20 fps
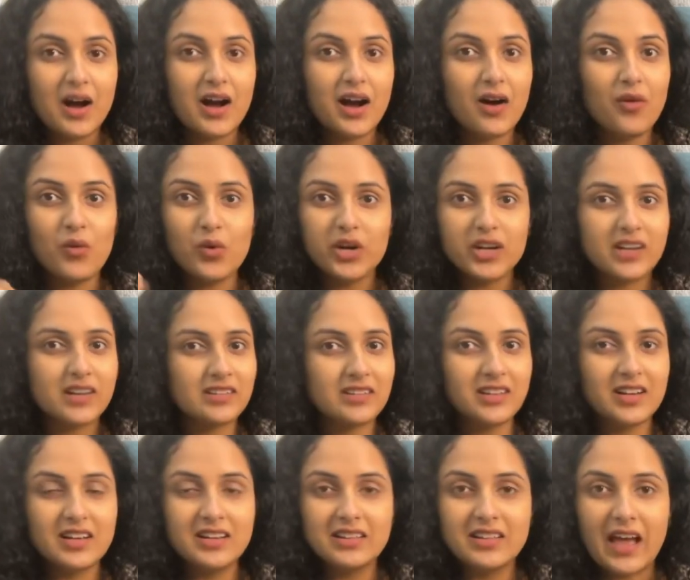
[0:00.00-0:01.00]
A vortex
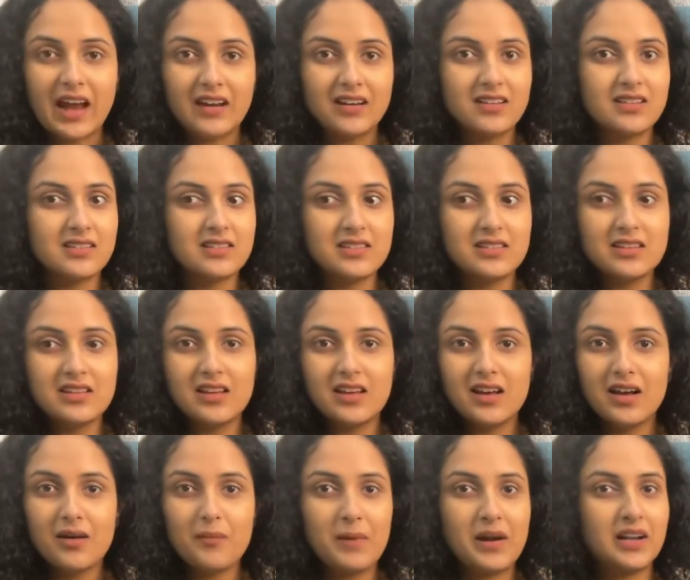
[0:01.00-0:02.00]
ring that is
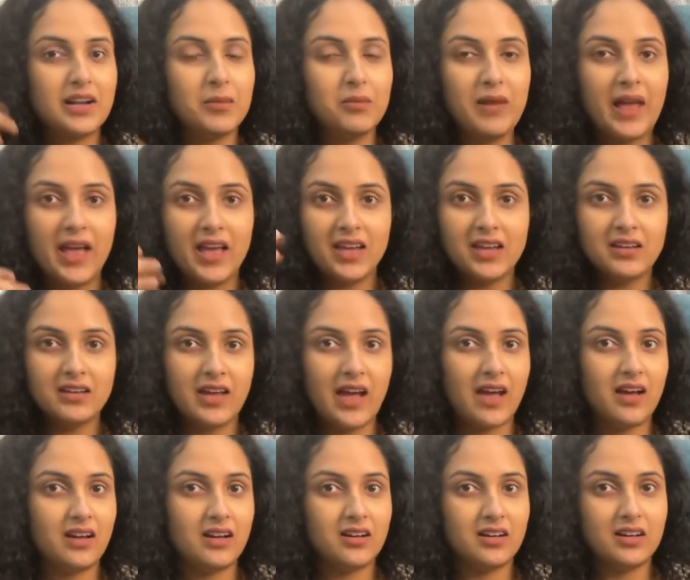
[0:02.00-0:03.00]
multiplying
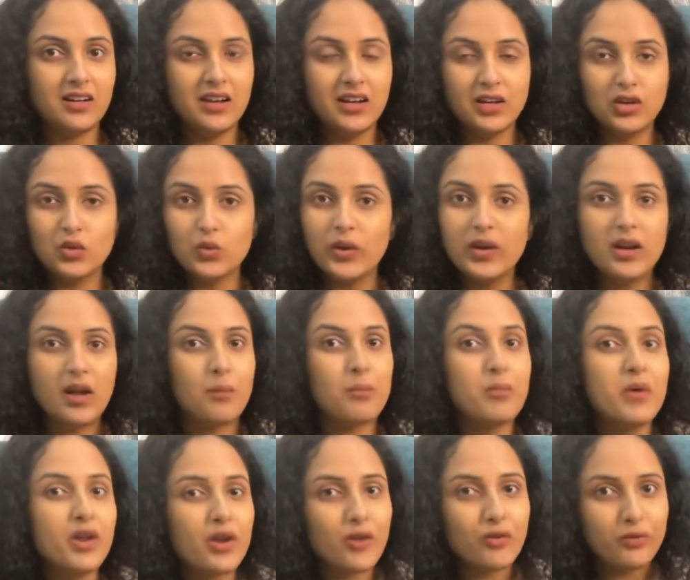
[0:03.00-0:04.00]
into a
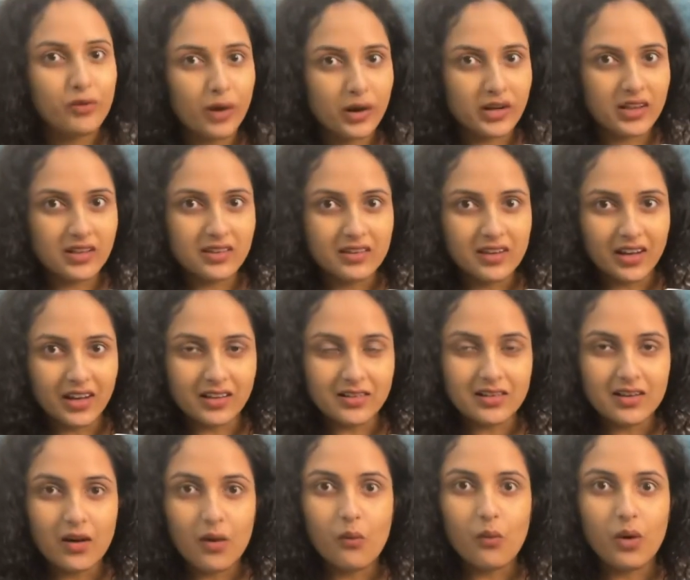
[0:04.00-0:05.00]
number of vortex rings.
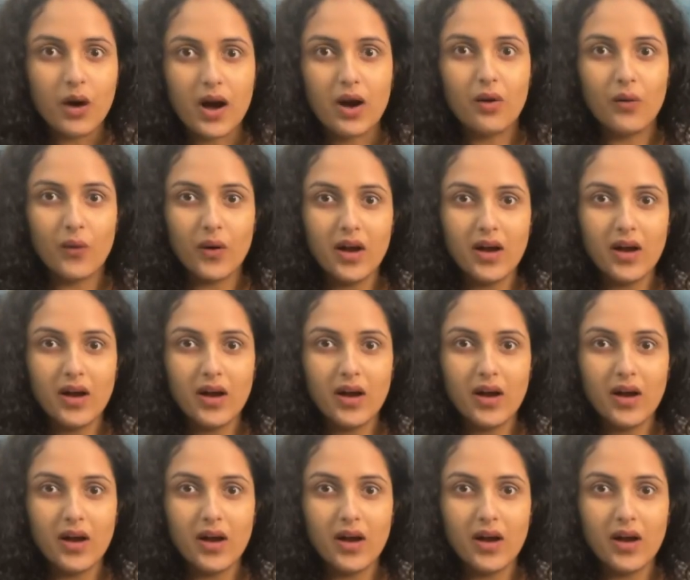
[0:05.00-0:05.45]
Wow.